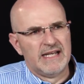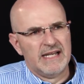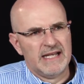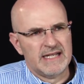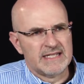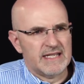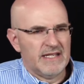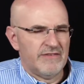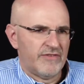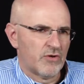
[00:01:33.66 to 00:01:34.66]
uh,
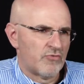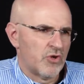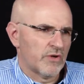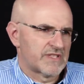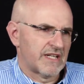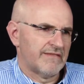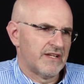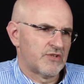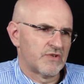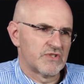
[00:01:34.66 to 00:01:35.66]
if your view of
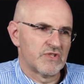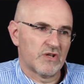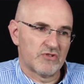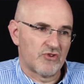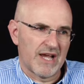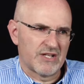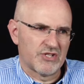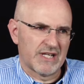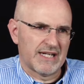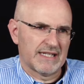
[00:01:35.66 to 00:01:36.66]
salvation is not
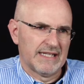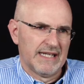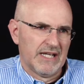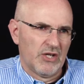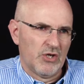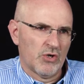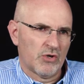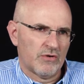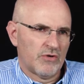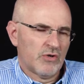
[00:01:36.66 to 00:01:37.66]
tragic,
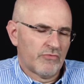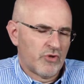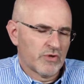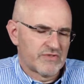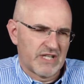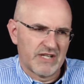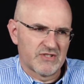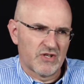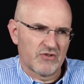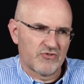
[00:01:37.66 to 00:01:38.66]
your, your view of sin
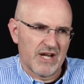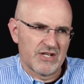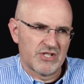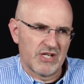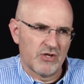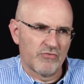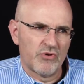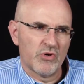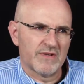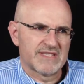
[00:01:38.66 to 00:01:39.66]
is not tragic, your
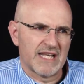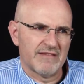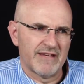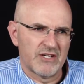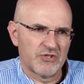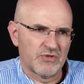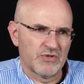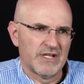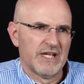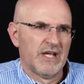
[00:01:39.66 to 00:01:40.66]
view of
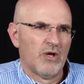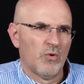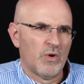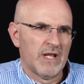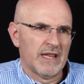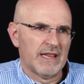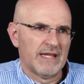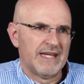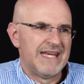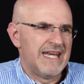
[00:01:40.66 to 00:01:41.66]
salvation
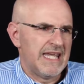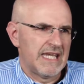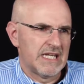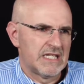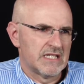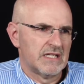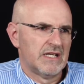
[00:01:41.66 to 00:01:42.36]
will need